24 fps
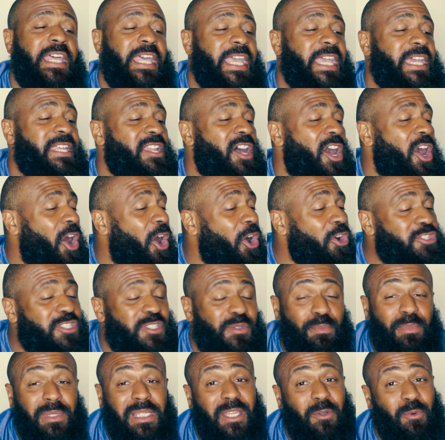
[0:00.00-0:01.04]
And
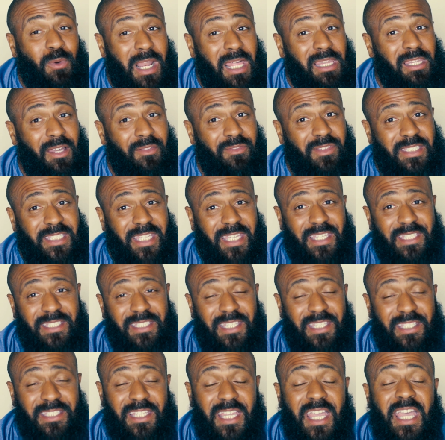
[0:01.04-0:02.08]
ultimately, what I love to say is
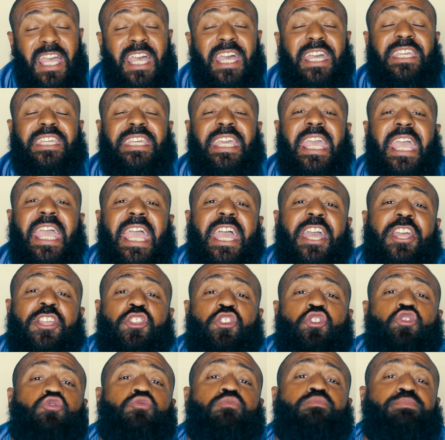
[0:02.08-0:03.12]
this: can
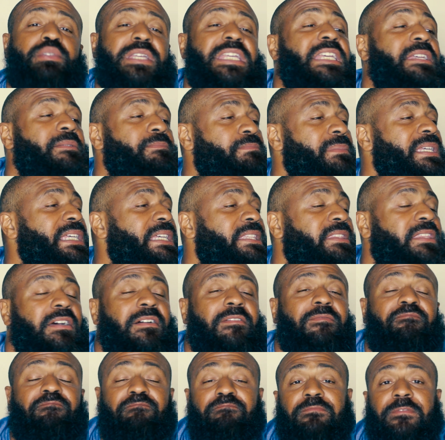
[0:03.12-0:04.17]
you beat me
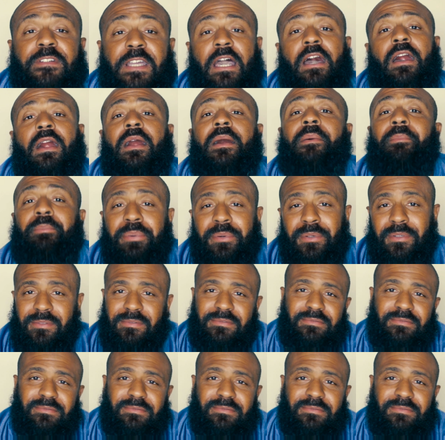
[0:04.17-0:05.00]
the fuck up?